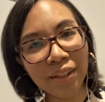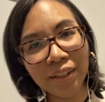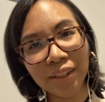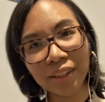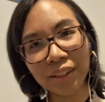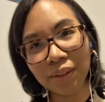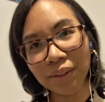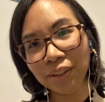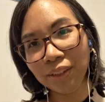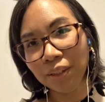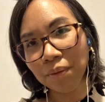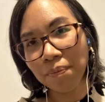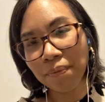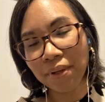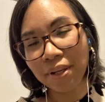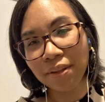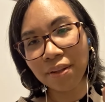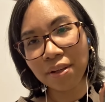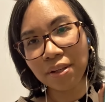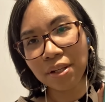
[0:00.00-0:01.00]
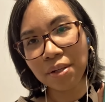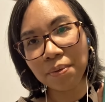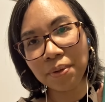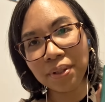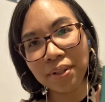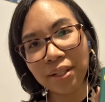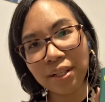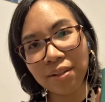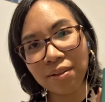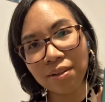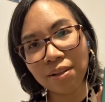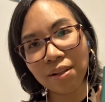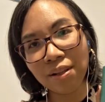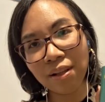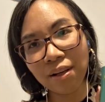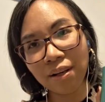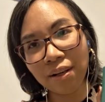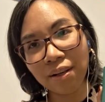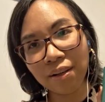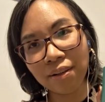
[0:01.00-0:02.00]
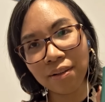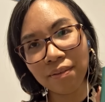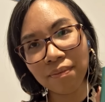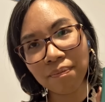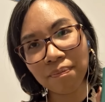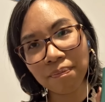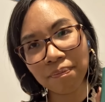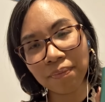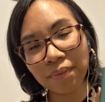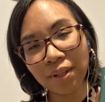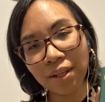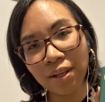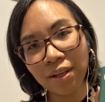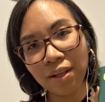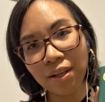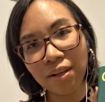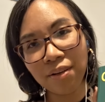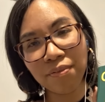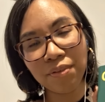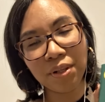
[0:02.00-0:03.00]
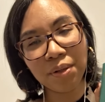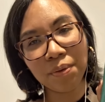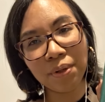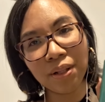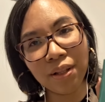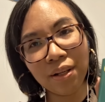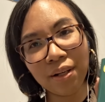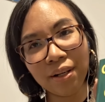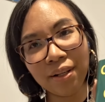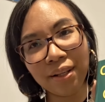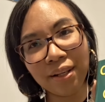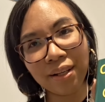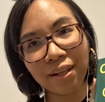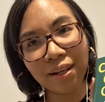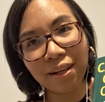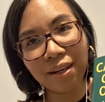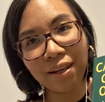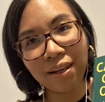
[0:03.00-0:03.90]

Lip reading: So it's something that you would need to learn if you were learning